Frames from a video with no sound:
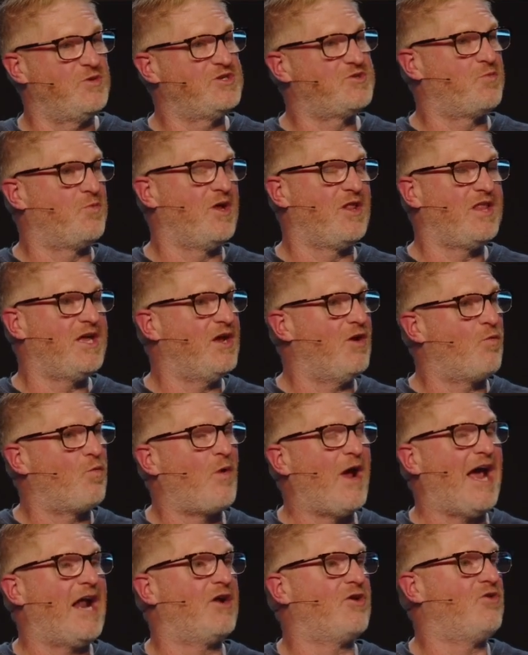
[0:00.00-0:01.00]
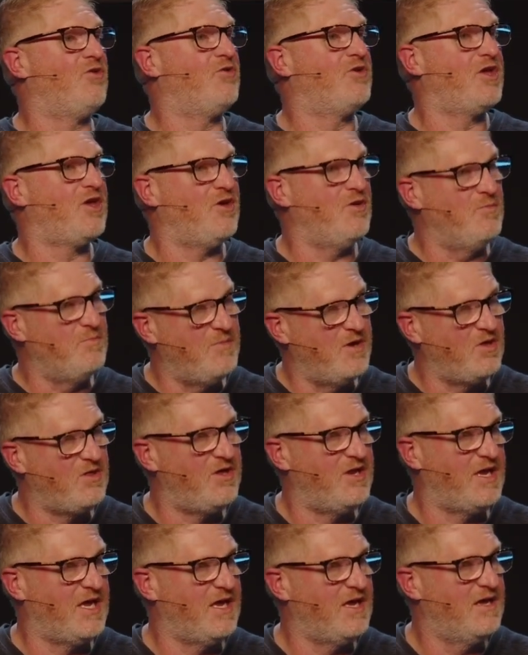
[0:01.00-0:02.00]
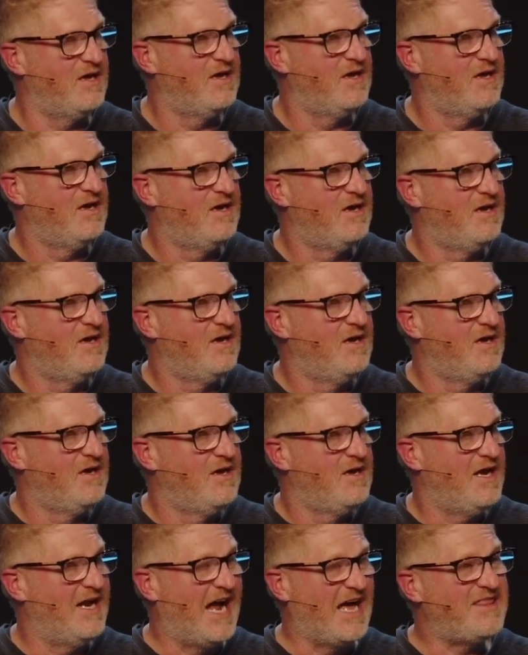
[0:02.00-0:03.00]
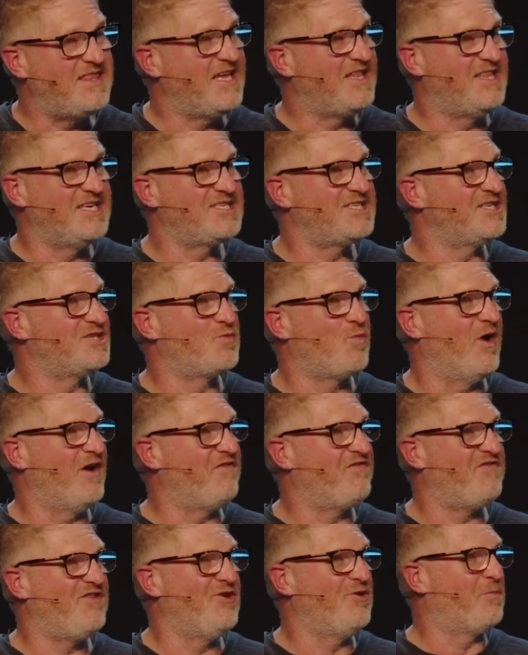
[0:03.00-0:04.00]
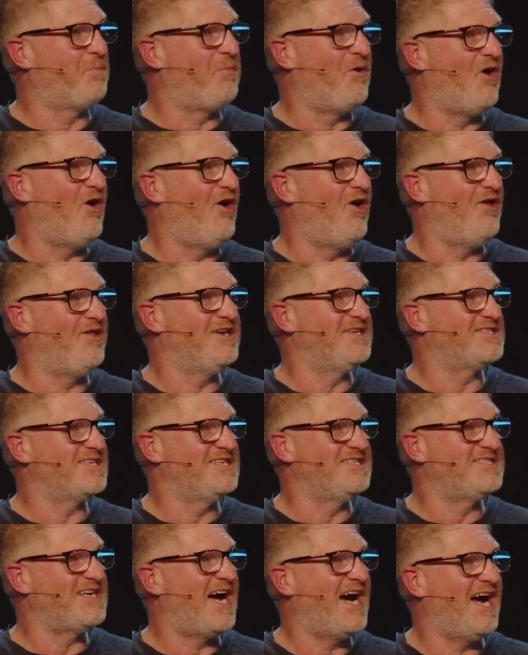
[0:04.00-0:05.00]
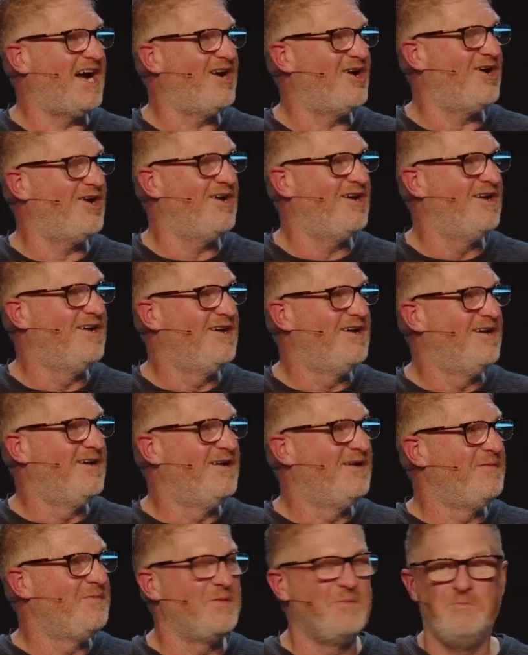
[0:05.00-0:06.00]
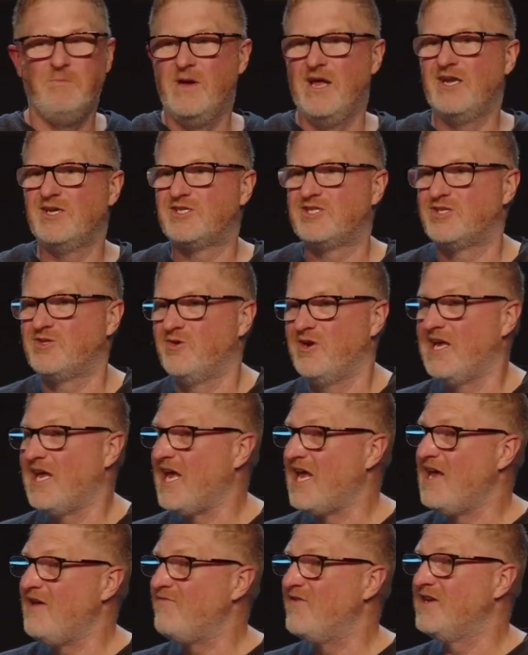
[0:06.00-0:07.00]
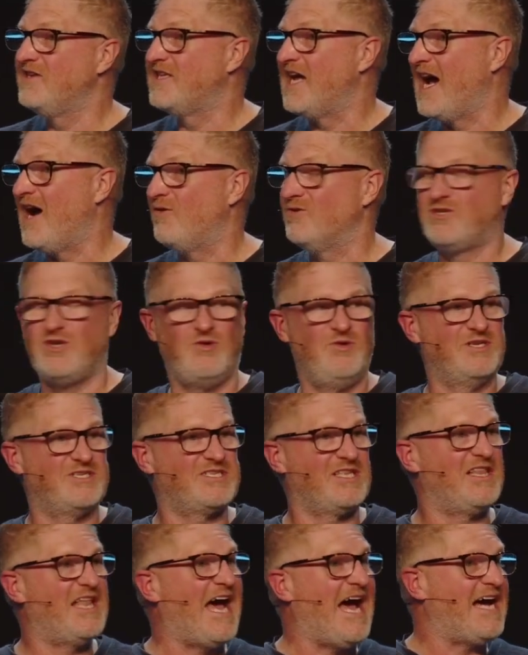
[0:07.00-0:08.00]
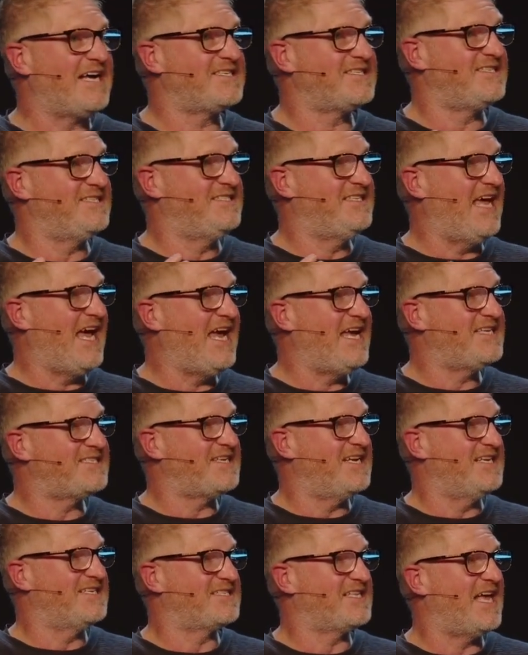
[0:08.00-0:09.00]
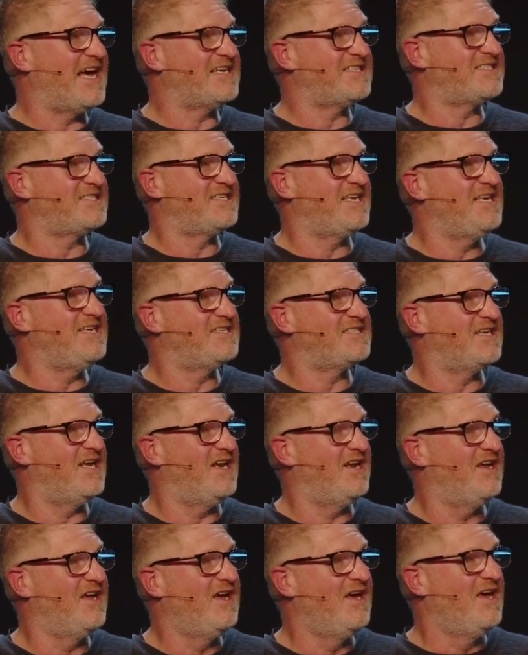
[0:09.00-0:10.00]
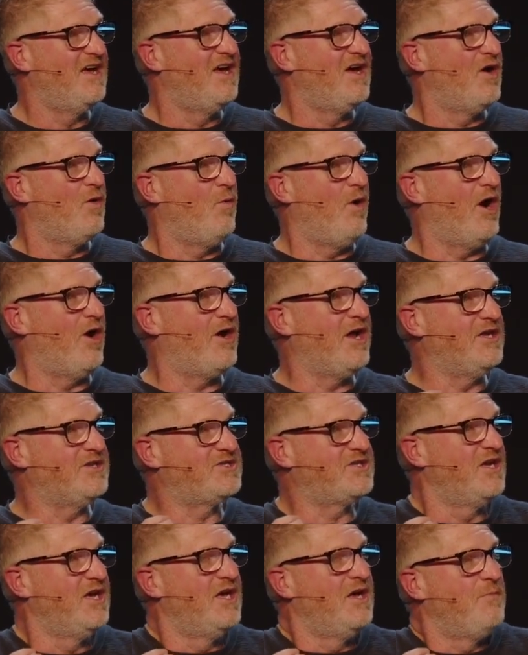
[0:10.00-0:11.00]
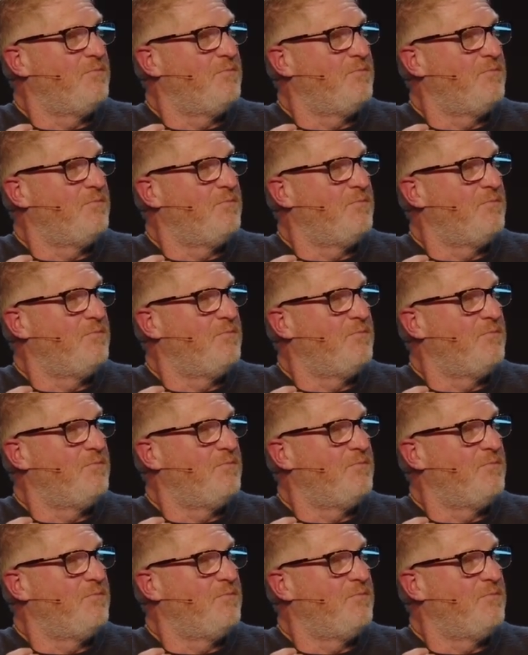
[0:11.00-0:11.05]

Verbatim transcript: was really a radical humility. And I think this is what fueled Paul, his entire ministry, even down to his last days and his last season, where his